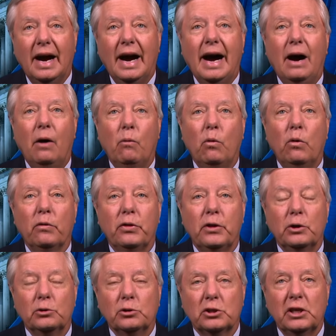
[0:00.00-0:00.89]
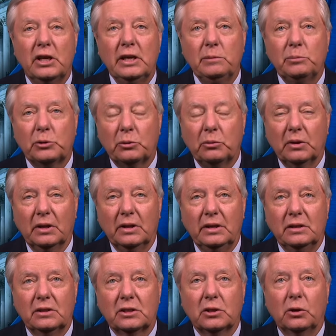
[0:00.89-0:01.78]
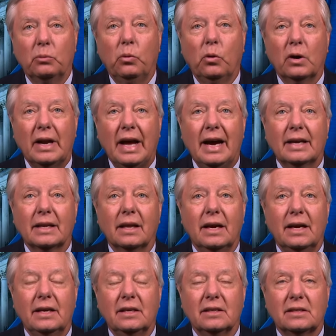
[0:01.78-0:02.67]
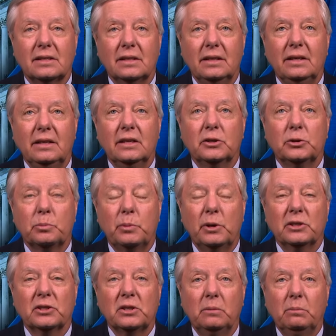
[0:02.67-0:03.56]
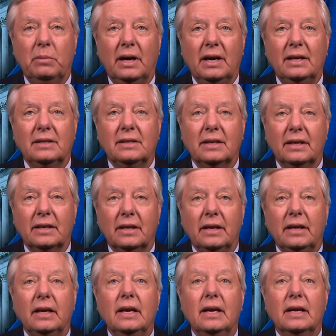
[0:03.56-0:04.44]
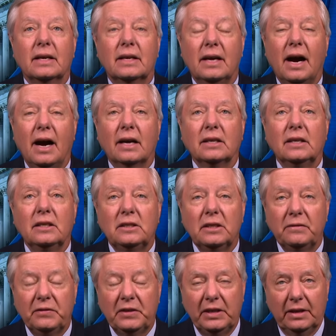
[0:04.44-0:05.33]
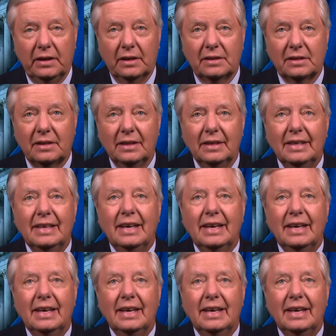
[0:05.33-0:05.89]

I want those tapes released. So, what I'd like to see is President Biden take a cognitive test.